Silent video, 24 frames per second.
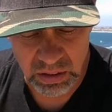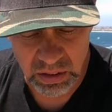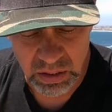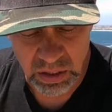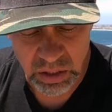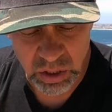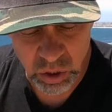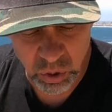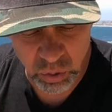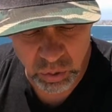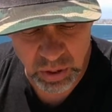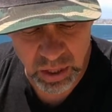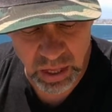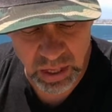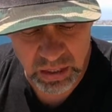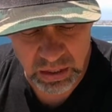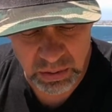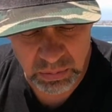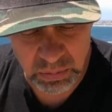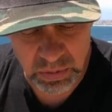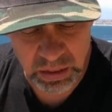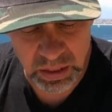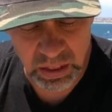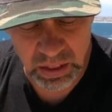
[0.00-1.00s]
Create
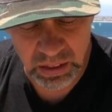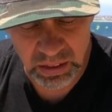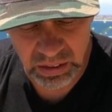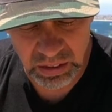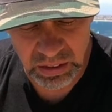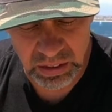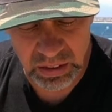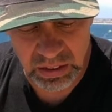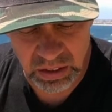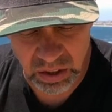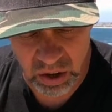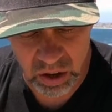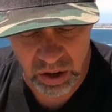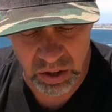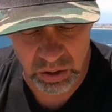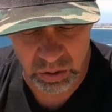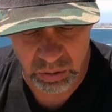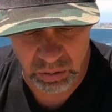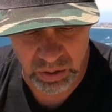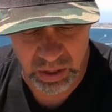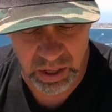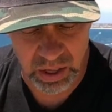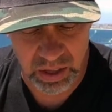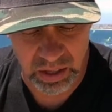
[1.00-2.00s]
in me a clean heart,
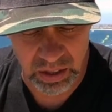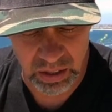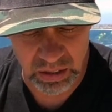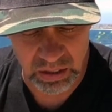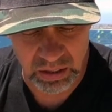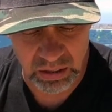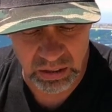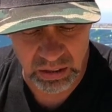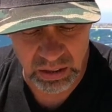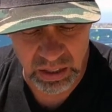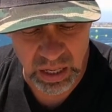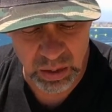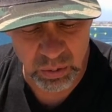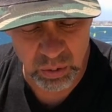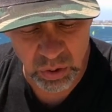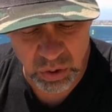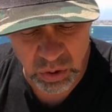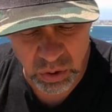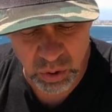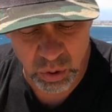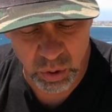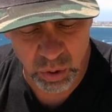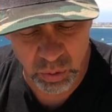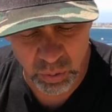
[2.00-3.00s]
O God, and
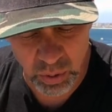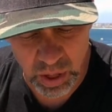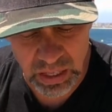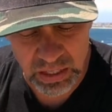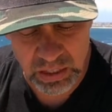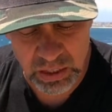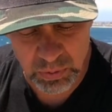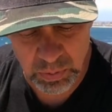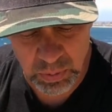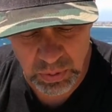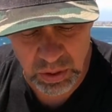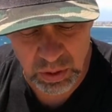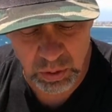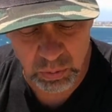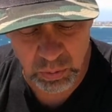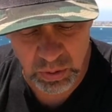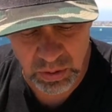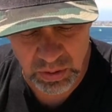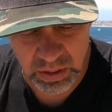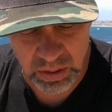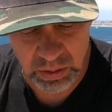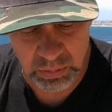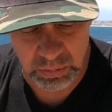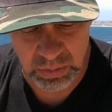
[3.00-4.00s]
renew a right spirit
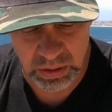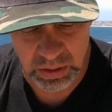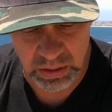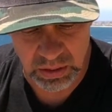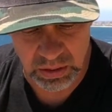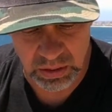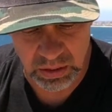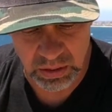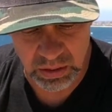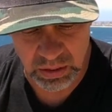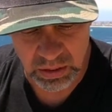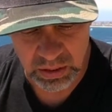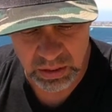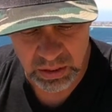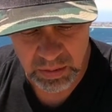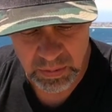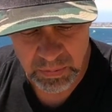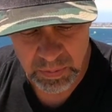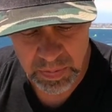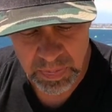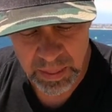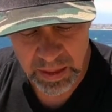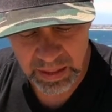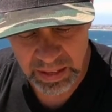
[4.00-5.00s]
within me.
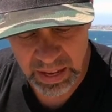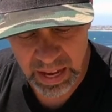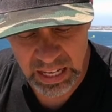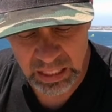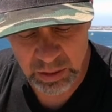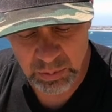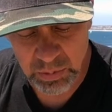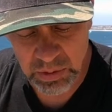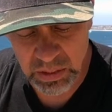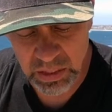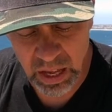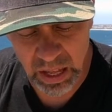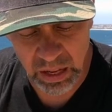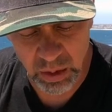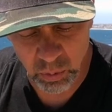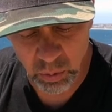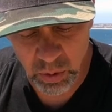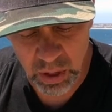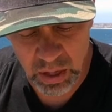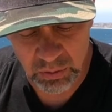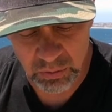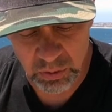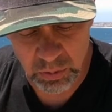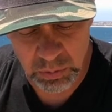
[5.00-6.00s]
Cast me not
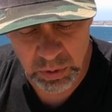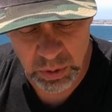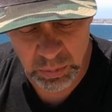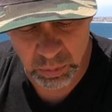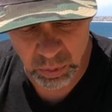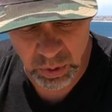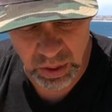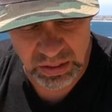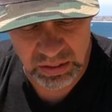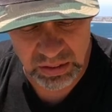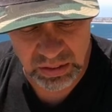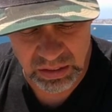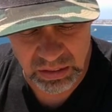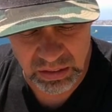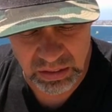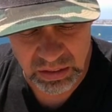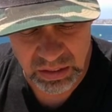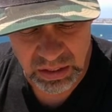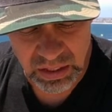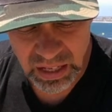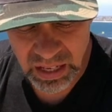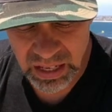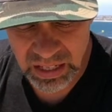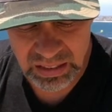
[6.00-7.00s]
away from your presence,
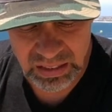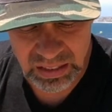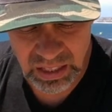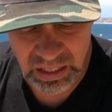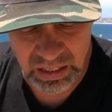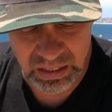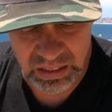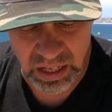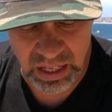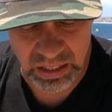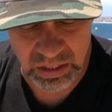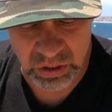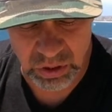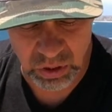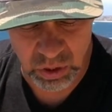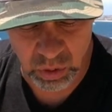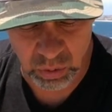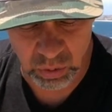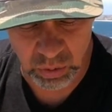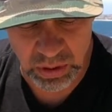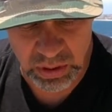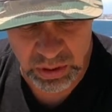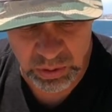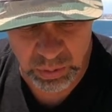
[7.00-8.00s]
and take not your
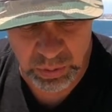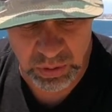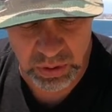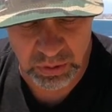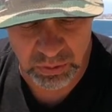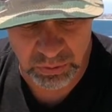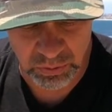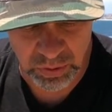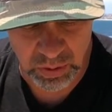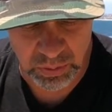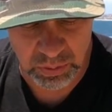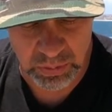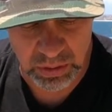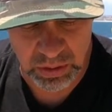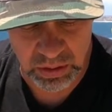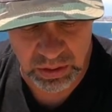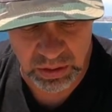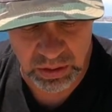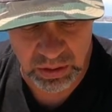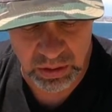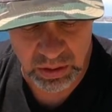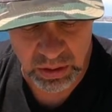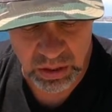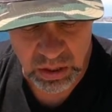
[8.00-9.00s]
Holy Spirit from me.
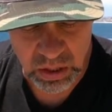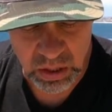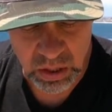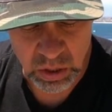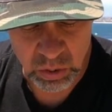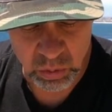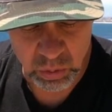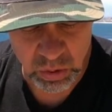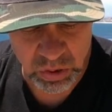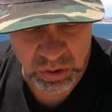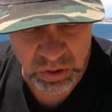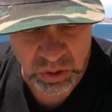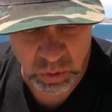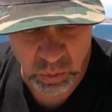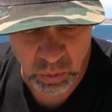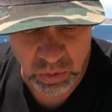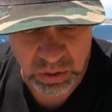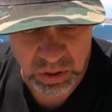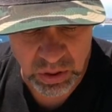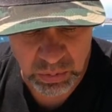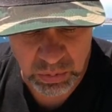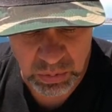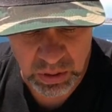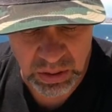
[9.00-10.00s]
Restore
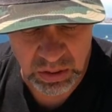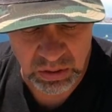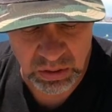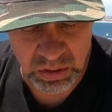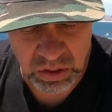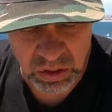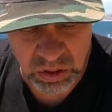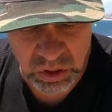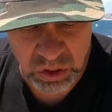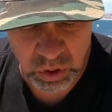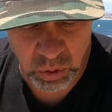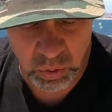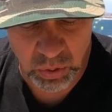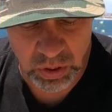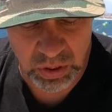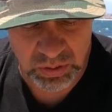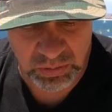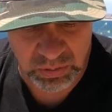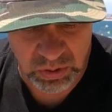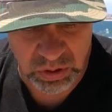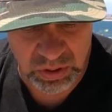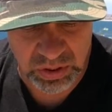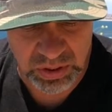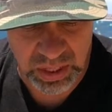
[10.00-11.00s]
to me the joy
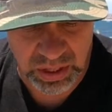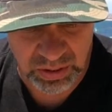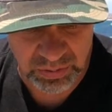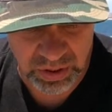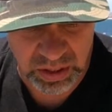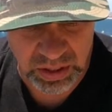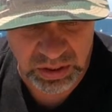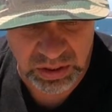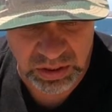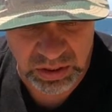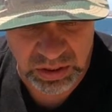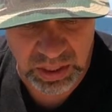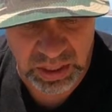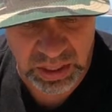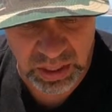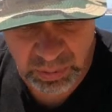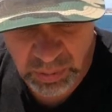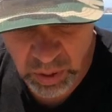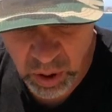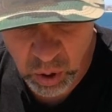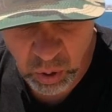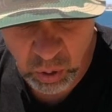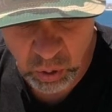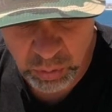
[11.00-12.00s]
of your salvation, and
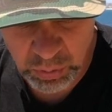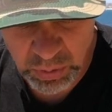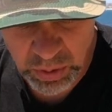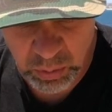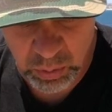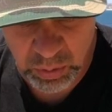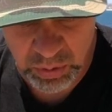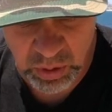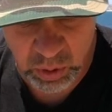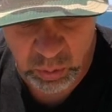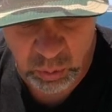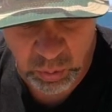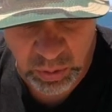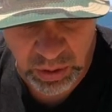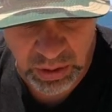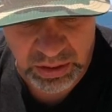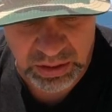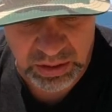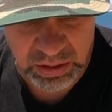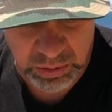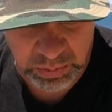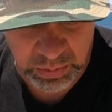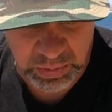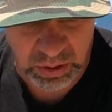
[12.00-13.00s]
uphold me with a
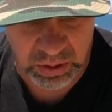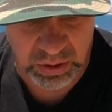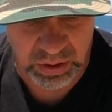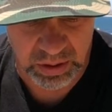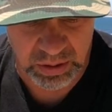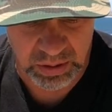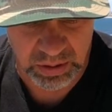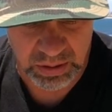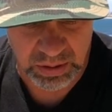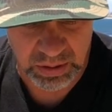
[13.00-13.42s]
willing spirit.